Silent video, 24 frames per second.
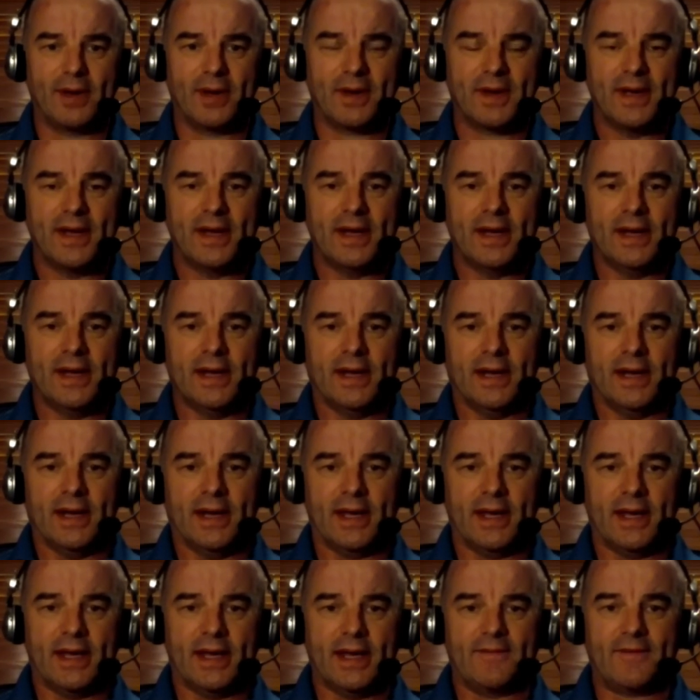But
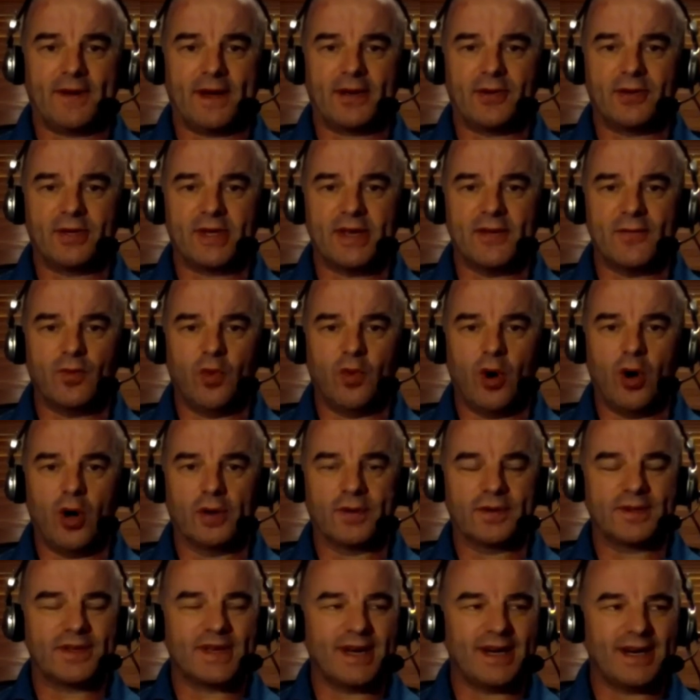if I could give
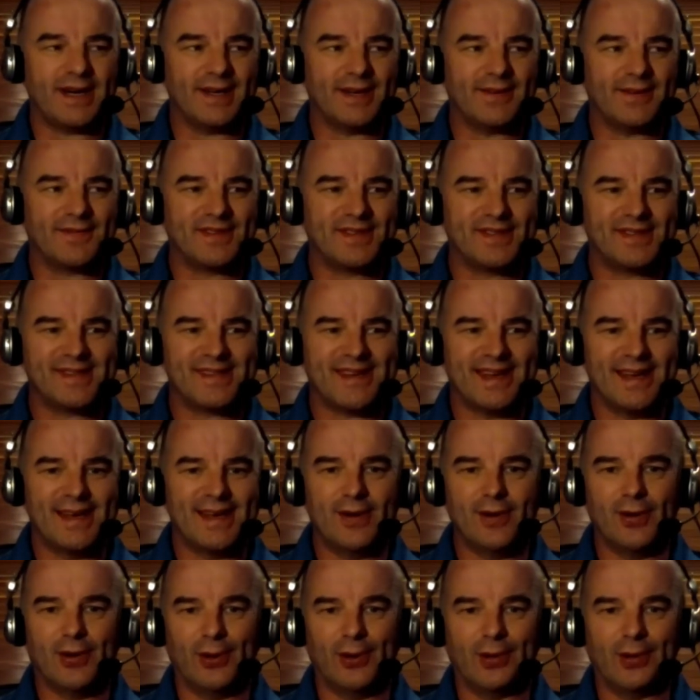one kind of
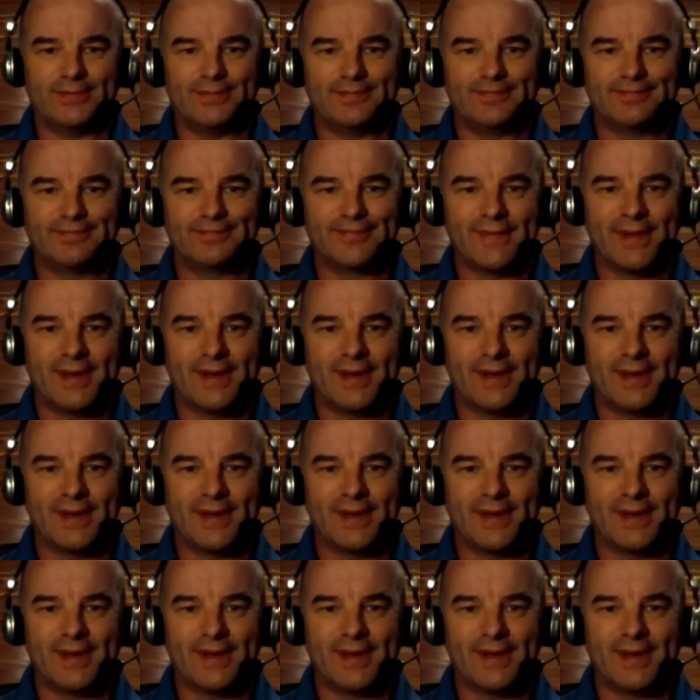single,